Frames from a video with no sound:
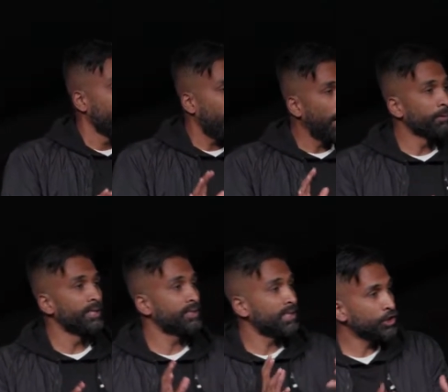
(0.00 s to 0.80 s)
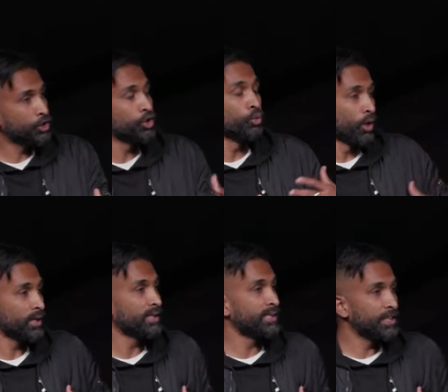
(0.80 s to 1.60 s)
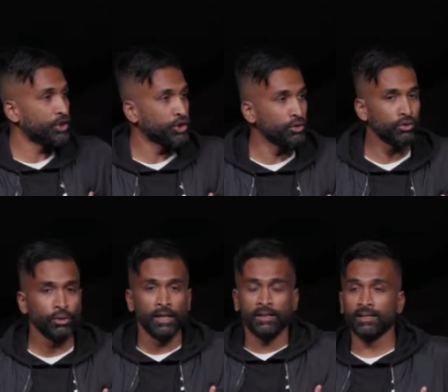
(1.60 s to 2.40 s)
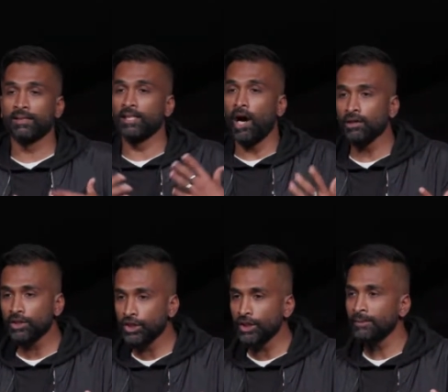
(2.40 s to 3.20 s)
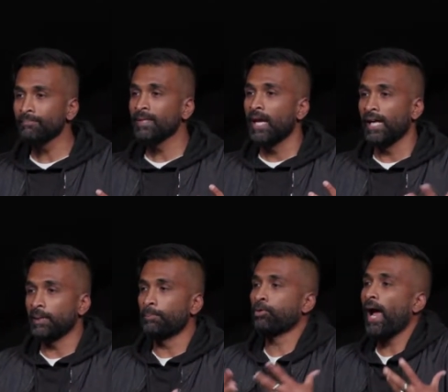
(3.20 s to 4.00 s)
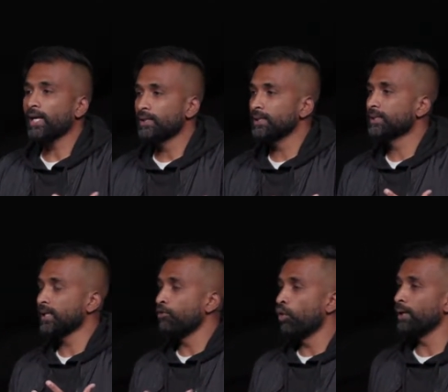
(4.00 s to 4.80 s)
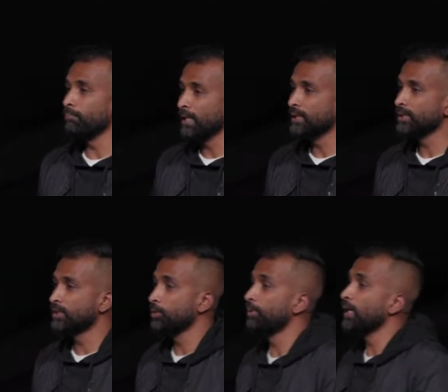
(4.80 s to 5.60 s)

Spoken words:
we're gonna teach you the theology and the practice of what it means to be a